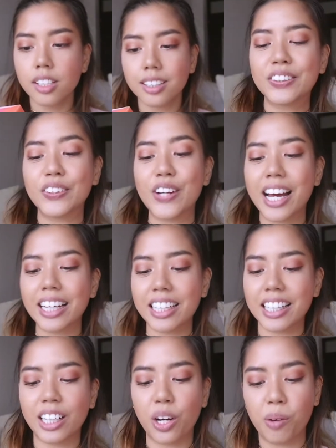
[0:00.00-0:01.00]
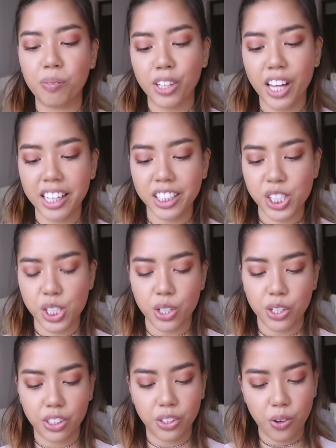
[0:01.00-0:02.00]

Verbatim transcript: to any complexion.